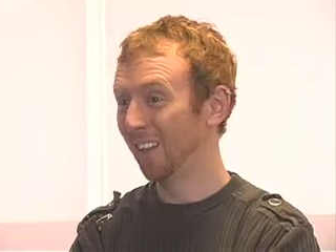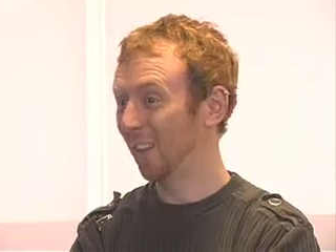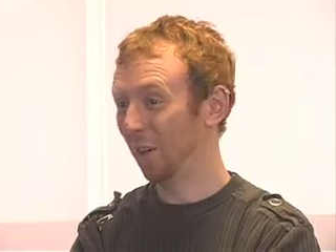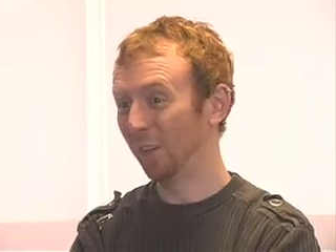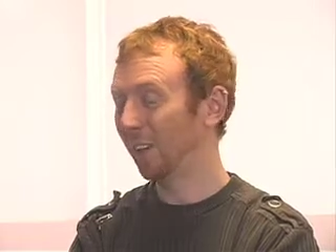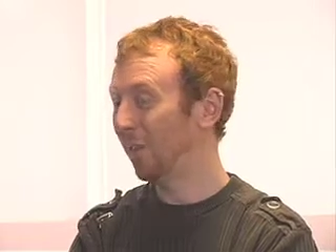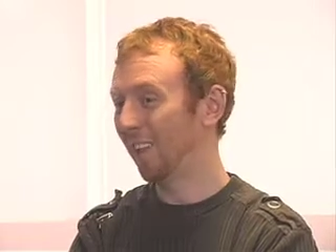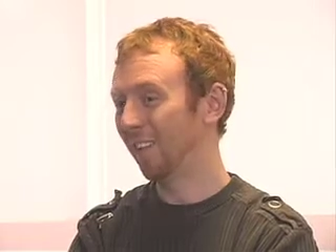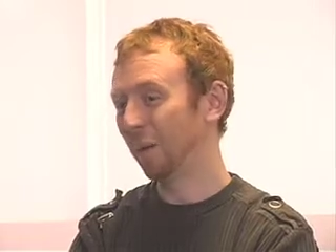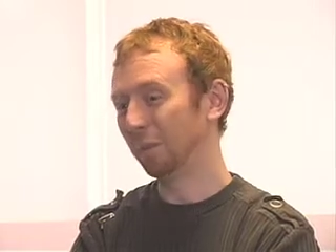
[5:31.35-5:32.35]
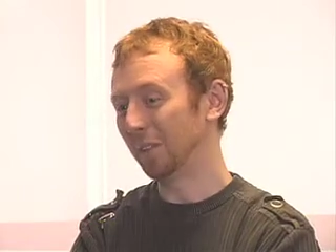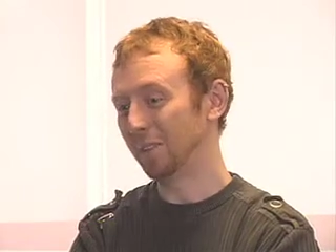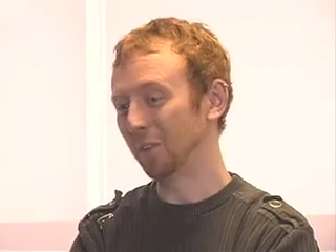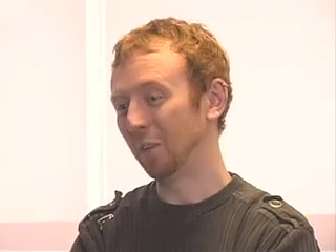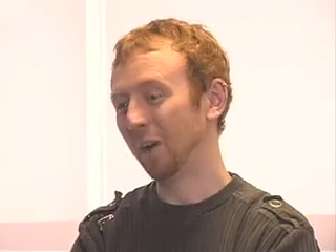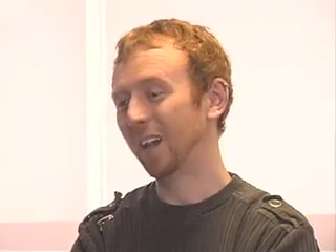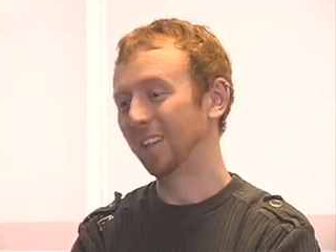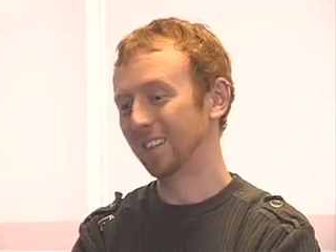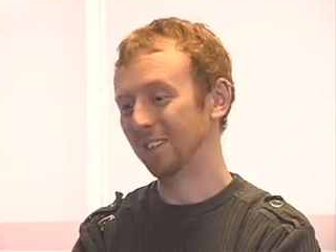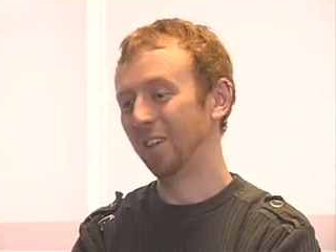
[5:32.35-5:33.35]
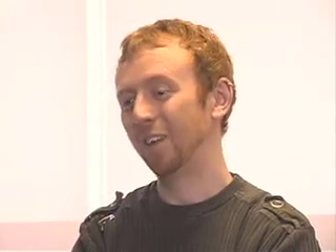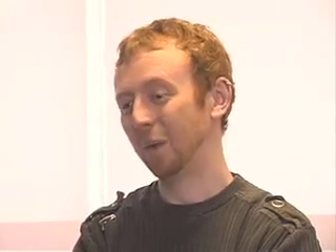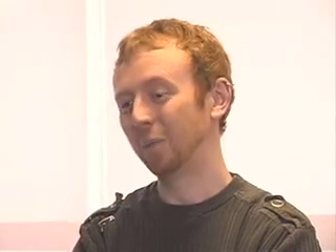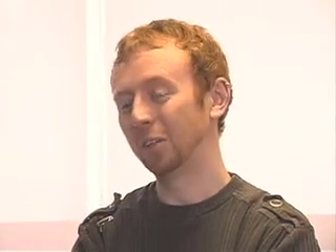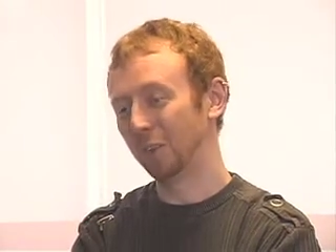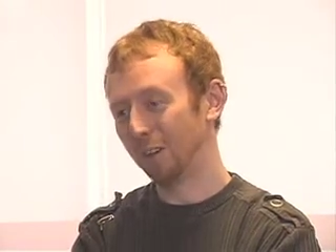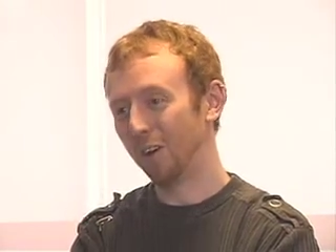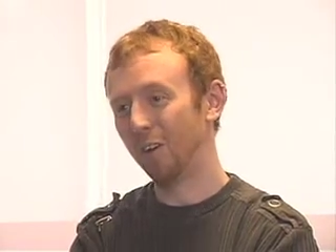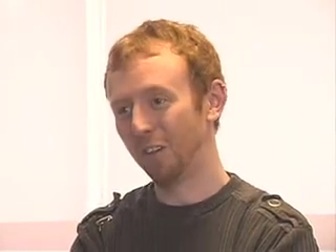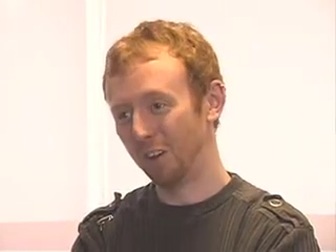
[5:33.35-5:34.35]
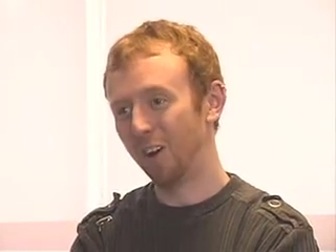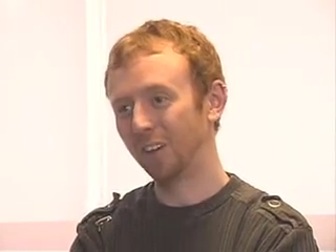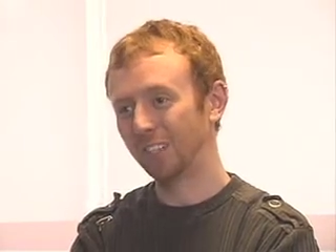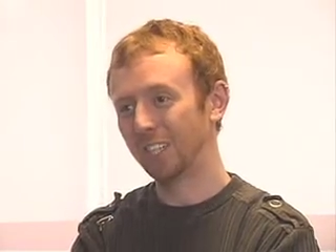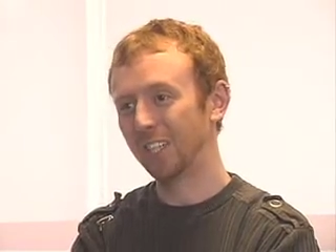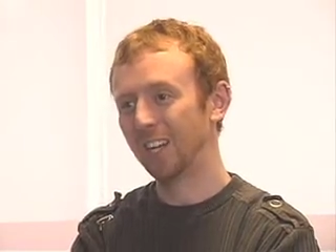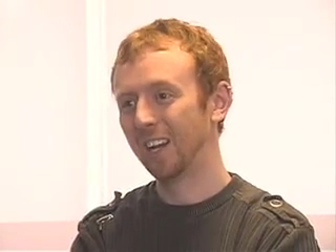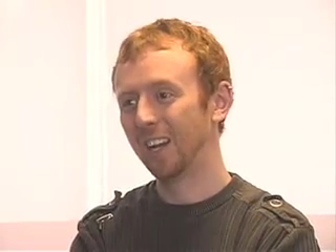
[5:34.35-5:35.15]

the only way they're able to score well is if they're able to recall the knowledge.